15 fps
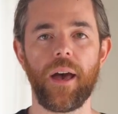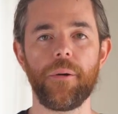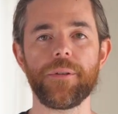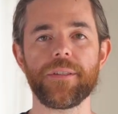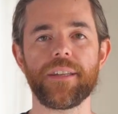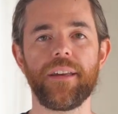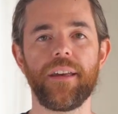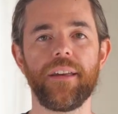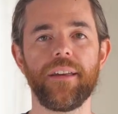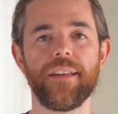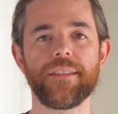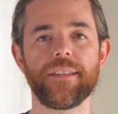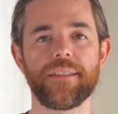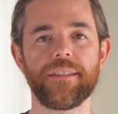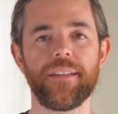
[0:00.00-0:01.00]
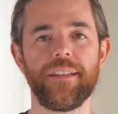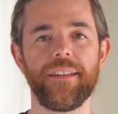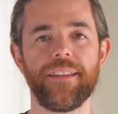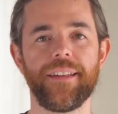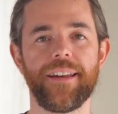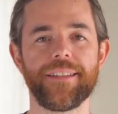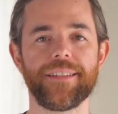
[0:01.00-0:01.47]
I would say it's a
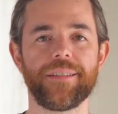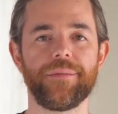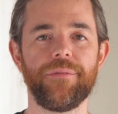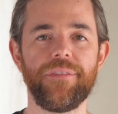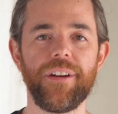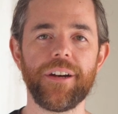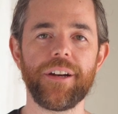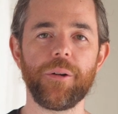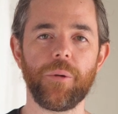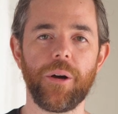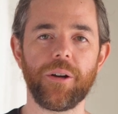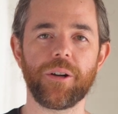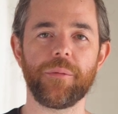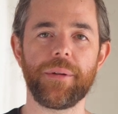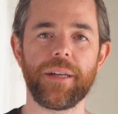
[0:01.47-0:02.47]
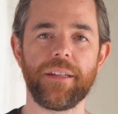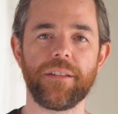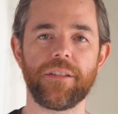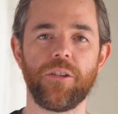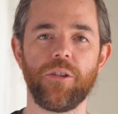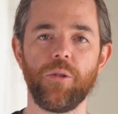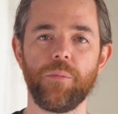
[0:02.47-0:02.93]
city that's very welcoming
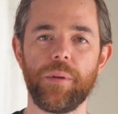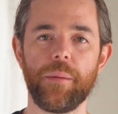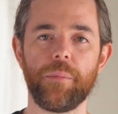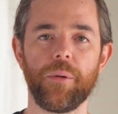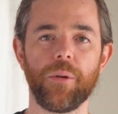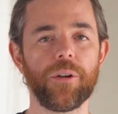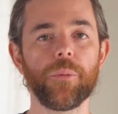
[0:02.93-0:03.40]
to new people.